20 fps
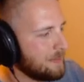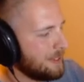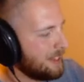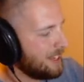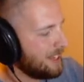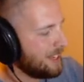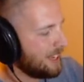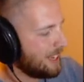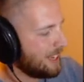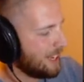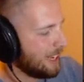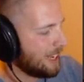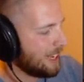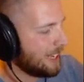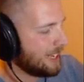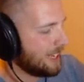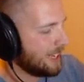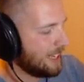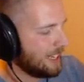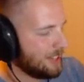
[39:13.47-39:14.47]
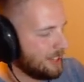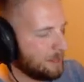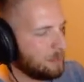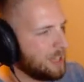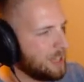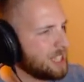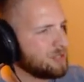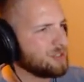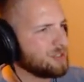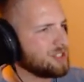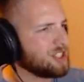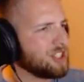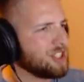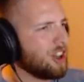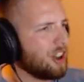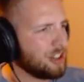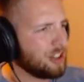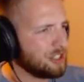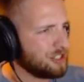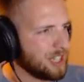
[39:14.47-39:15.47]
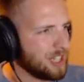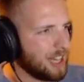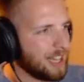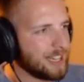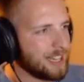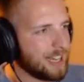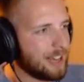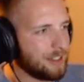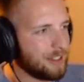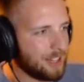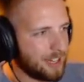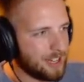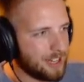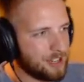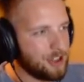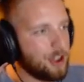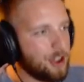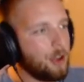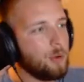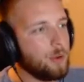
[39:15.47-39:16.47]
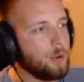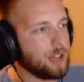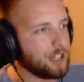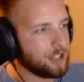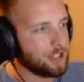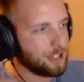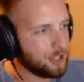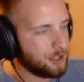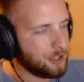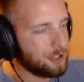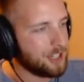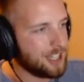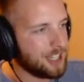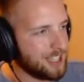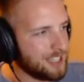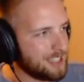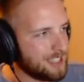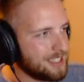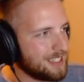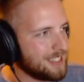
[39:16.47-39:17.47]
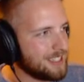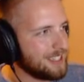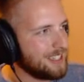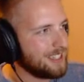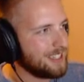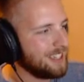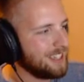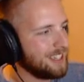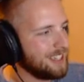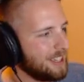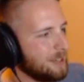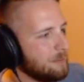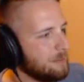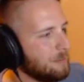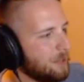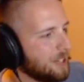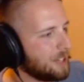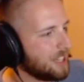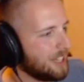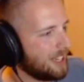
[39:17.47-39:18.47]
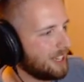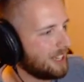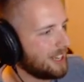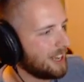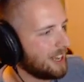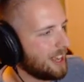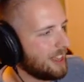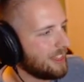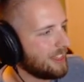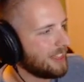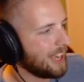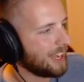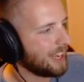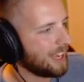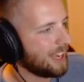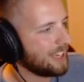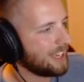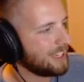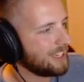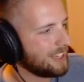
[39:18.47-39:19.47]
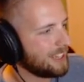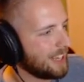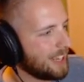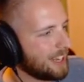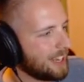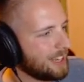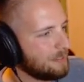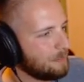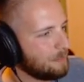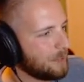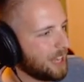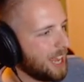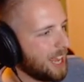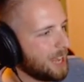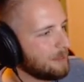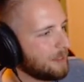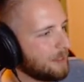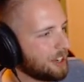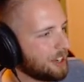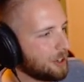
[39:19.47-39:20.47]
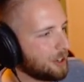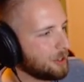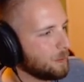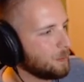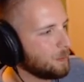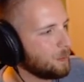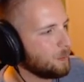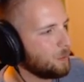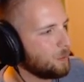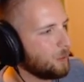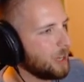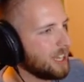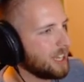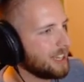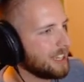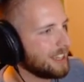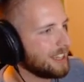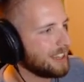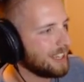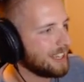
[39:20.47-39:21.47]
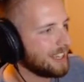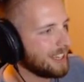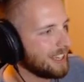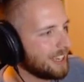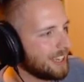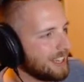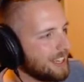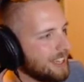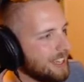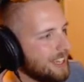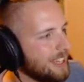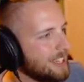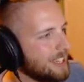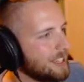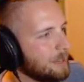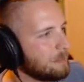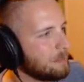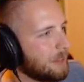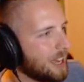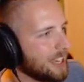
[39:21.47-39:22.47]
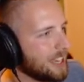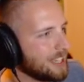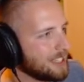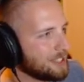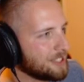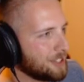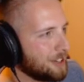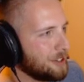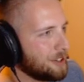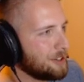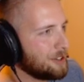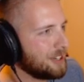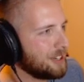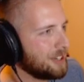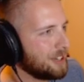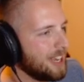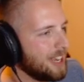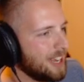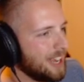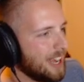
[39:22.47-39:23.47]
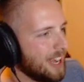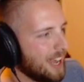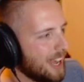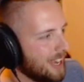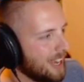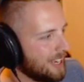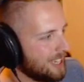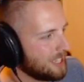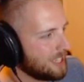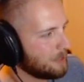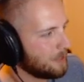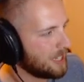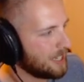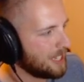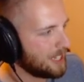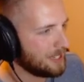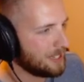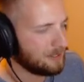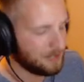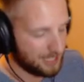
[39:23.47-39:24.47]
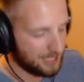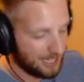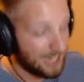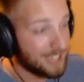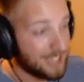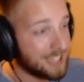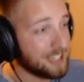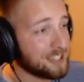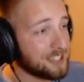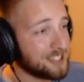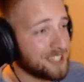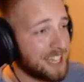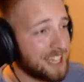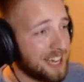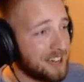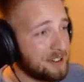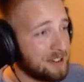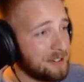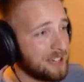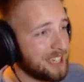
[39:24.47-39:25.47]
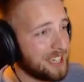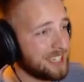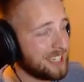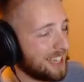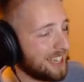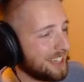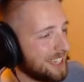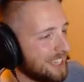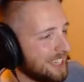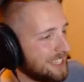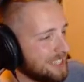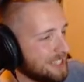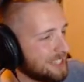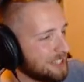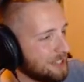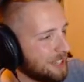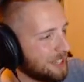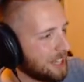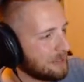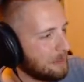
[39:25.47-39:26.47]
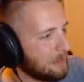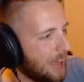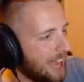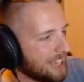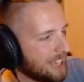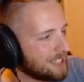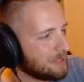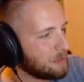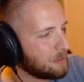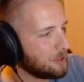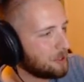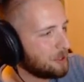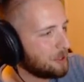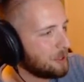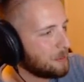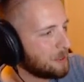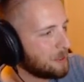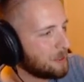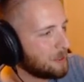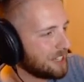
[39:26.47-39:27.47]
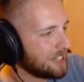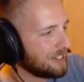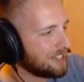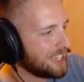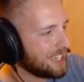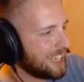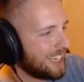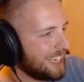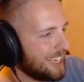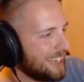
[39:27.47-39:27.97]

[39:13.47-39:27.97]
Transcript: And the place was dog shit, like now that I know what good hookah is. But that became like our weekly thing. And then he ended up buying his own, and it's been 10 years now, and I think he still like packs a bowl almost every day.